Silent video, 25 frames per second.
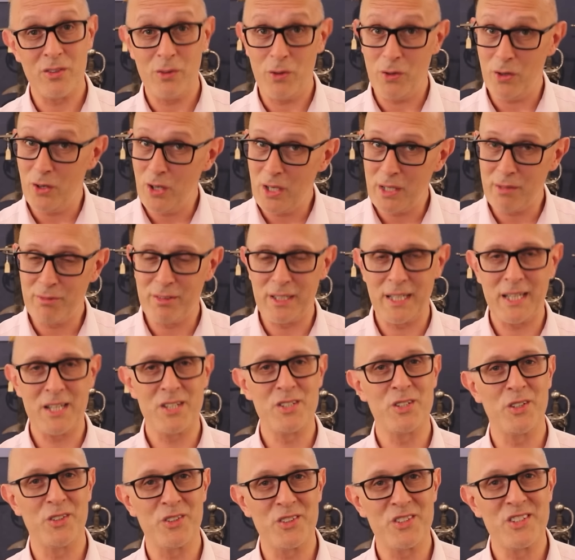or early
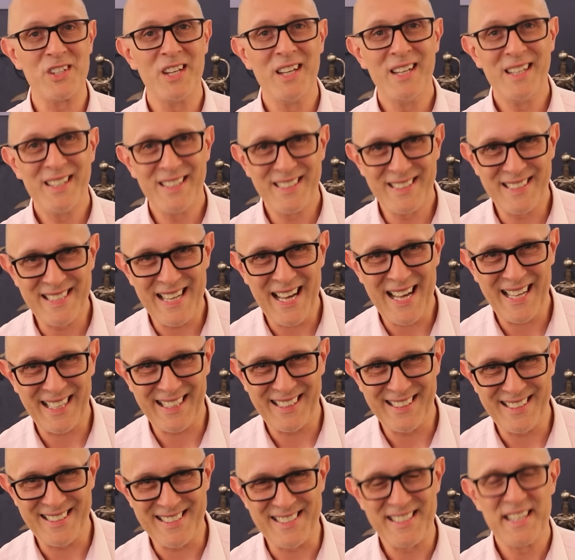Renaissance
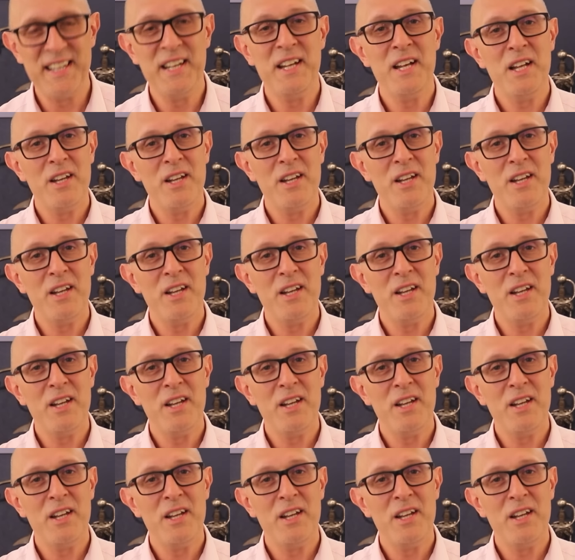daggers.